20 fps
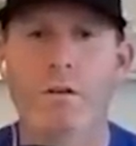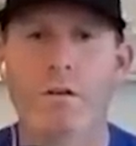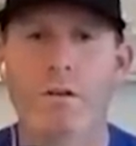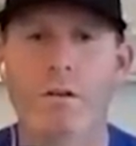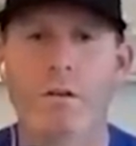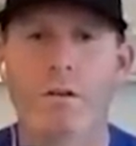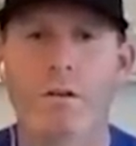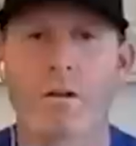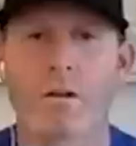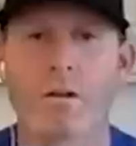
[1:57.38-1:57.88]

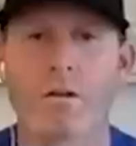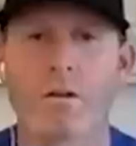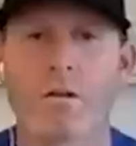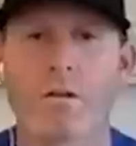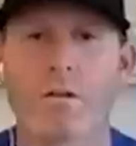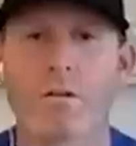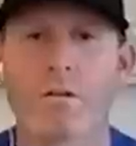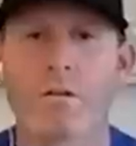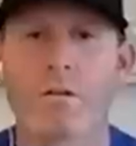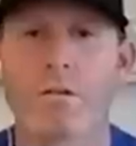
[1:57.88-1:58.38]

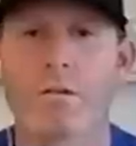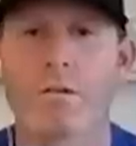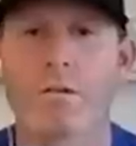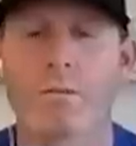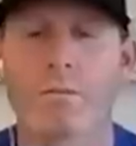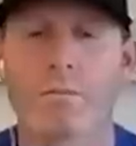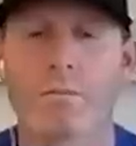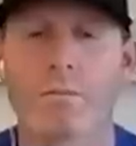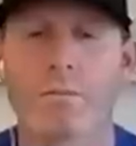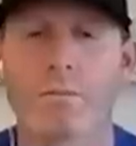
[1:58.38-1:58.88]

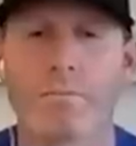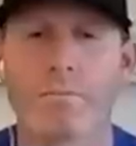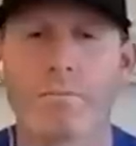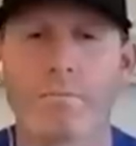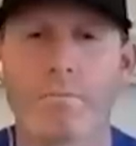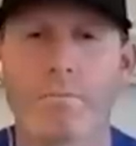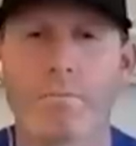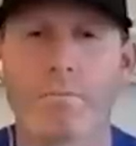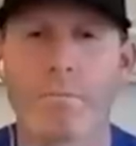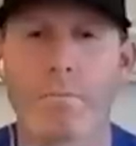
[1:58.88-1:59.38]

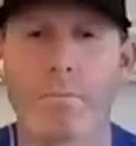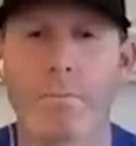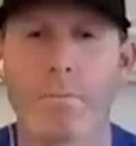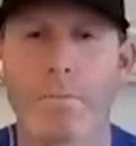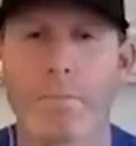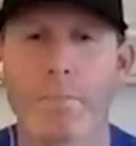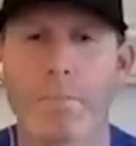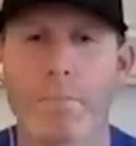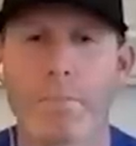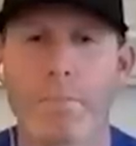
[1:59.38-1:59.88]

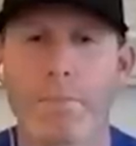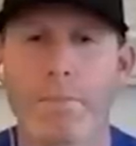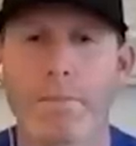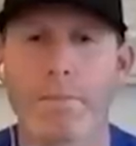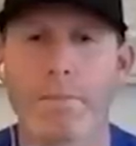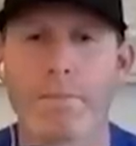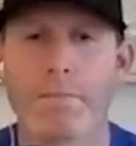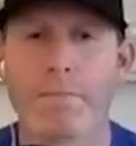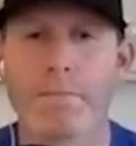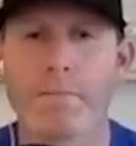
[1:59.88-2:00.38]

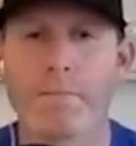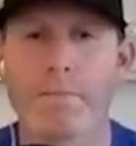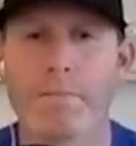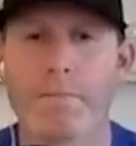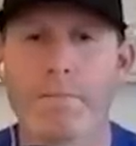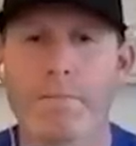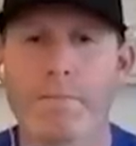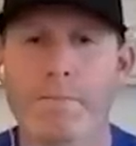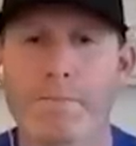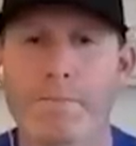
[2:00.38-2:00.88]

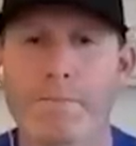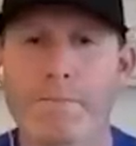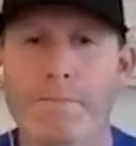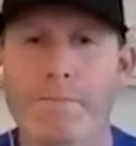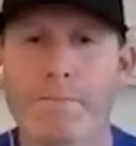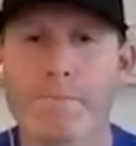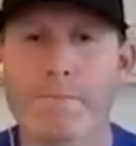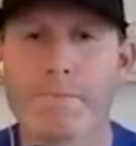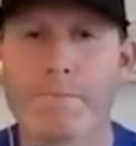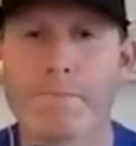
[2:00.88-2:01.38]

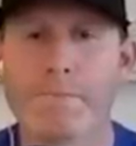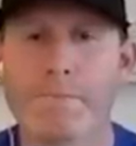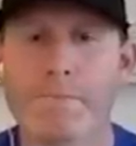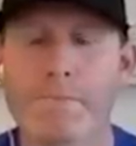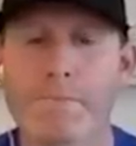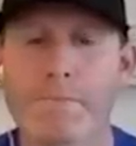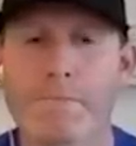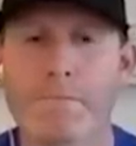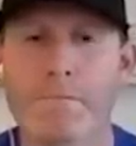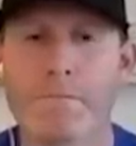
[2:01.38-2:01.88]

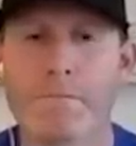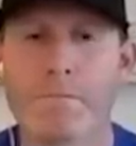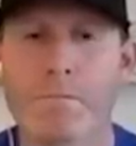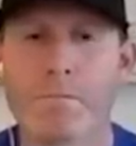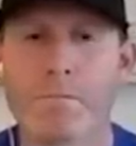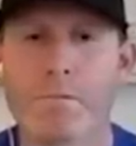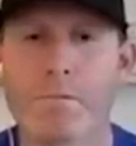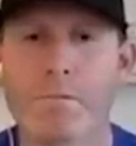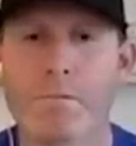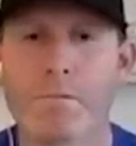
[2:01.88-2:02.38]

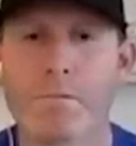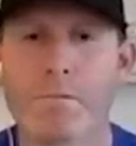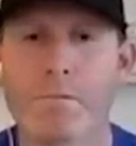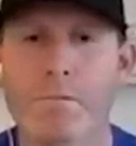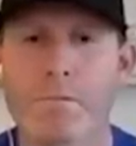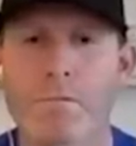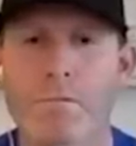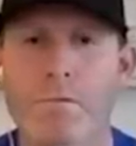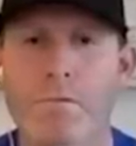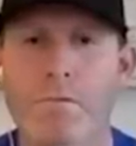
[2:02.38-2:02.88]

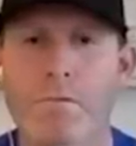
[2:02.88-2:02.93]
No words are spoken by the person on screen.